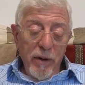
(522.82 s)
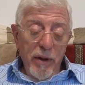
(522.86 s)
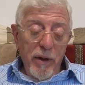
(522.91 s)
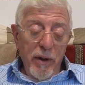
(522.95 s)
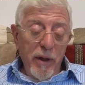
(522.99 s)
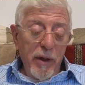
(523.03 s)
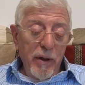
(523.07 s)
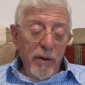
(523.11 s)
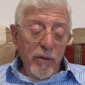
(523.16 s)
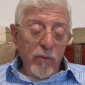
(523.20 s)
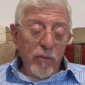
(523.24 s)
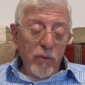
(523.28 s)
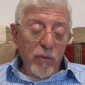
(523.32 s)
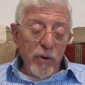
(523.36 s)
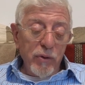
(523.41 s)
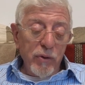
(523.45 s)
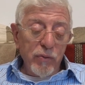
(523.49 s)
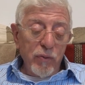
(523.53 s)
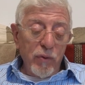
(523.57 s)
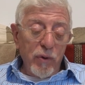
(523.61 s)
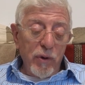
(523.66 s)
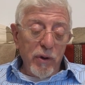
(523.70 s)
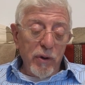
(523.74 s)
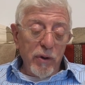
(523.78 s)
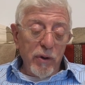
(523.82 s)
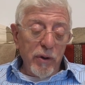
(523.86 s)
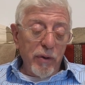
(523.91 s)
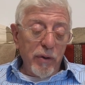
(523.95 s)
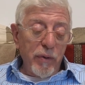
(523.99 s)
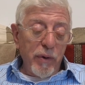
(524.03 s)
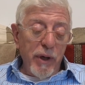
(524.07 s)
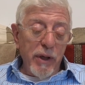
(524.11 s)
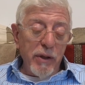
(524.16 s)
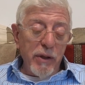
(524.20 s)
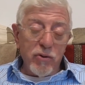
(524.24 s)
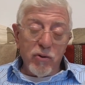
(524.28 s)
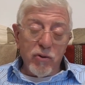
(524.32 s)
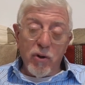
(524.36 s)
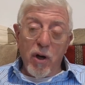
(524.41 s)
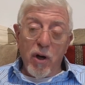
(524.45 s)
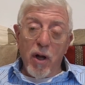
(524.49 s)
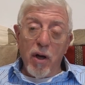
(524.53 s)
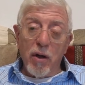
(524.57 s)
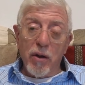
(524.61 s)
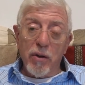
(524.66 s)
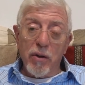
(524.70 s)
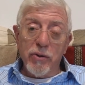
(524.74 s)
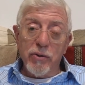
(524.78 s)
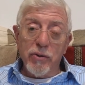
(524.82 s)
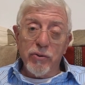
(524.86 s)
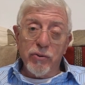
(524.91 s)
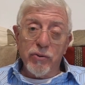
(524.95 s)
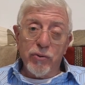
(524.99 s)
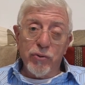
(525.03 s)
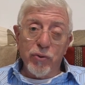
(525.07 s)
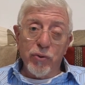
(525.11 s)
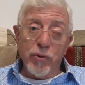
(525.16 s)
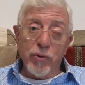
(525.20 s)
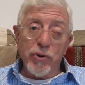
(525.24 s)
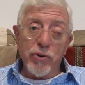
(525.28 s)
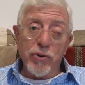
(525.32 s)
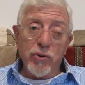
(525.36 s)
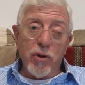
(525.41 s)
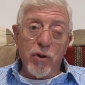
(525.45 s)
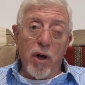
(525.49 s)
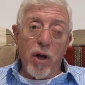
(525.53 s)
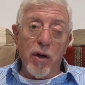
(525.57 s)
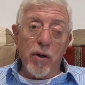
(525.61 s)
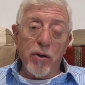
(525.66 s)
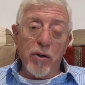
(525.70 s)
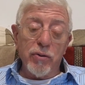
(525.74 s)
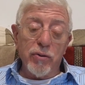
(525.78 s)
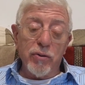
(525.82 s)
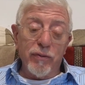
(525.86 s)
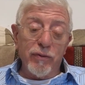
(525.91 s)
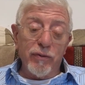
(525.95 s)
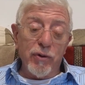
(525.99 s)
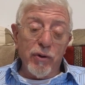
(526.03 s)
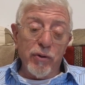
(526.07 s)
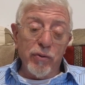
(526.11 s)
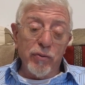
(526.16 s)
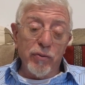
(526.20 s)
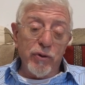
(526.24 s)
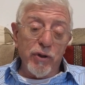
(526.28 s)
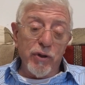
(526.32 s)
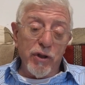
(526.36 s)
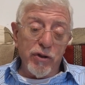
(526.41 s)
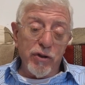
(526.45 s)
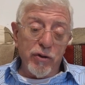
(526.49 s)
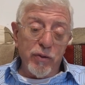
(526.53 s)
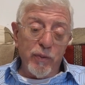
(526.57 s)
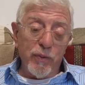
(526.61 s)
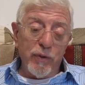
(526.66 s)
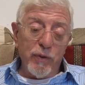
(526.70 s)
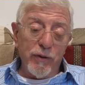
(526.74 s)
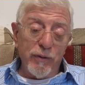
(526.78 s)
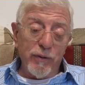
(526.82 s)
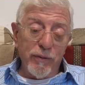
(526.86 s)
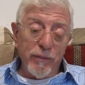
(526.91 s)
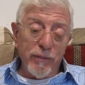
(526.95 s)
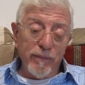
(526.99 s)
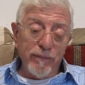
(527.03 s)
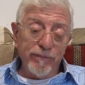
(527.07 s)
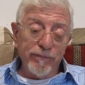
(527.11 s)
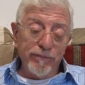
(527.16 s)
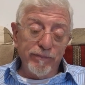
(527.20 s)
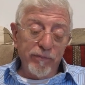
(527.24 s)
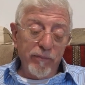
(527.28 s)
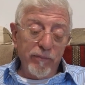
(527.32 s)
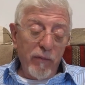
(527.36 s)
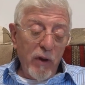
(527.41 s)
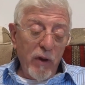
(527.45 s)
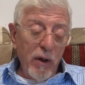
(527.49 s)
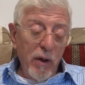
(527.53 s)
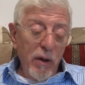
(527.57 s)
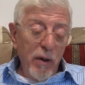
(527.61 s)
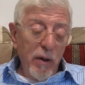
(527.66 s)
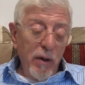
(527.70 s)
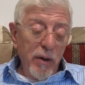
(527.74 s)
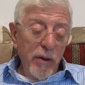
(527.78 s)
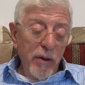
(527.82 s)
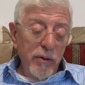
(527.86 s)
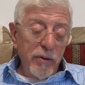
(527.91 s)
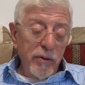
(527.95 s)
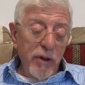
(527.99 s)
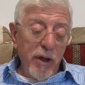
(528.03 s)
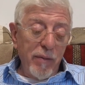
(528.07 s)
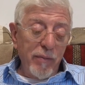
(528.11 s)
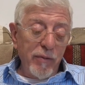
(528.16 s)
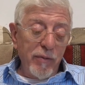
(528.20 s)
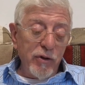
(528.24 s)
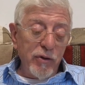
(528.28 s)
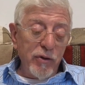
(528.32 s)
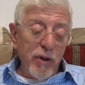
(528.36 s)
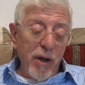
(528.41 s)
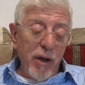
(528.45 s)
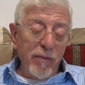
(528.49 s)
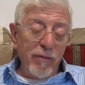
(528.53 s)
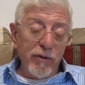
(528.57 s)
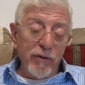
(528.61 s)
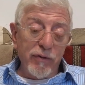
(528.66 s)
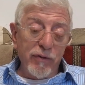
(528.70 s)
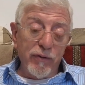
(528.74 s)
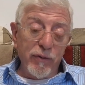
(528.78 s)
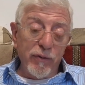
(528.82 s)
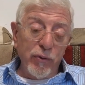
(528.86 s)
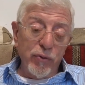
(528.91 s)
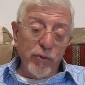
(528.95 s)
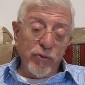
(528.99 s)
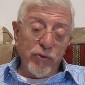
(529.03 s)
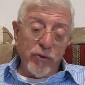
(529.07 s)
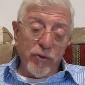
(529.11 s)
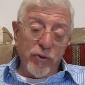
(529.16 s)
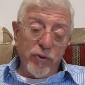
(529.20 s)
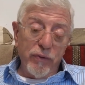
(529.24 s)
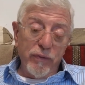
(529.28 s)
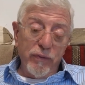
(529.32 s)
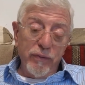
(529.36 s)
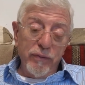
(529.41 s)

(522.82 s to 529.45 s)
and was one of the great scholars, Jewish scholars of the New Testament. His name is David Flusser.